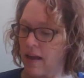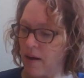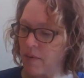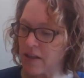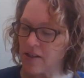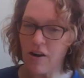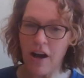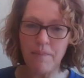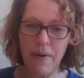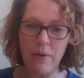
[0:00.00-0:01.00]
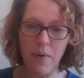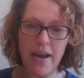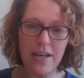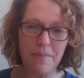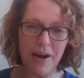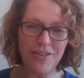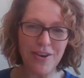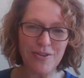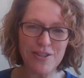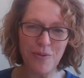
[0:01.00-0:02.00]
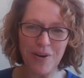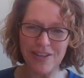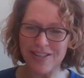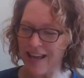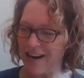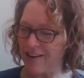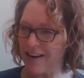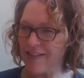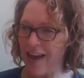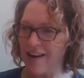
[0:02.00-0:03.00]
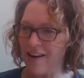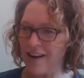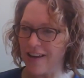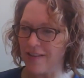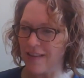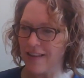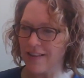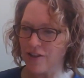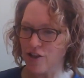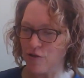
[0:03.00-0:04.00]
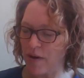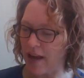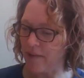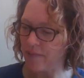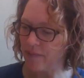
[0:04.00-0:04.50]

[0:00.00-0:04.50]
I'm going to start off by writing about those squirrels that are in the tree.